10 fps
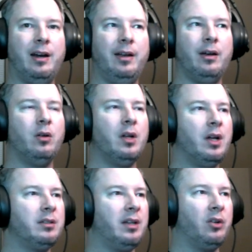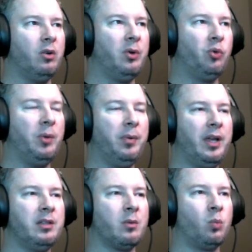at it now. Today I'm going to be
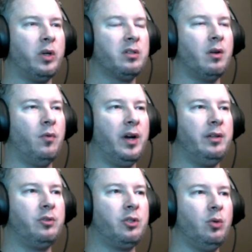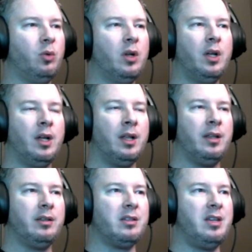replaying some Risk of Rain 2.
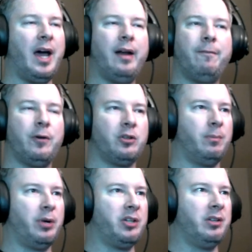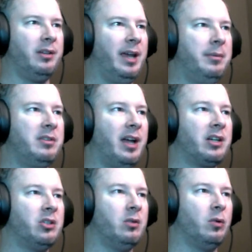This is not a first impression game, this is
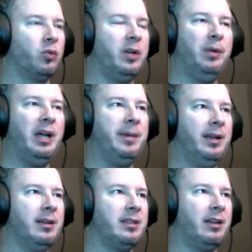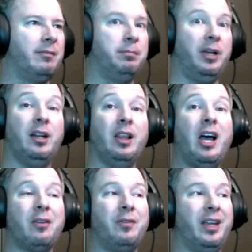actual replay because I've played a
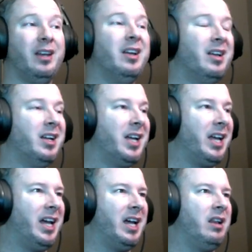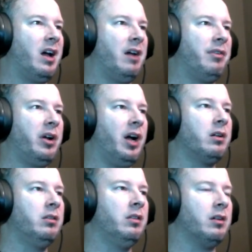lot of it, and I've already
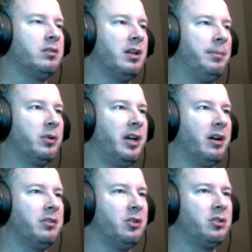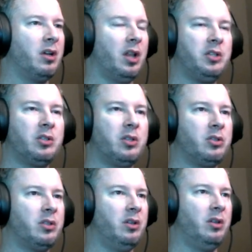unlocked a couple characters, so let's
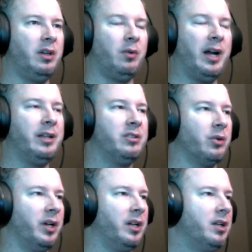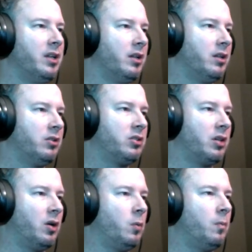just get right into it.
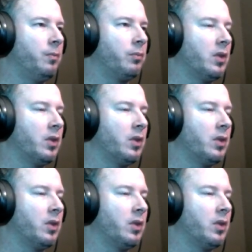So,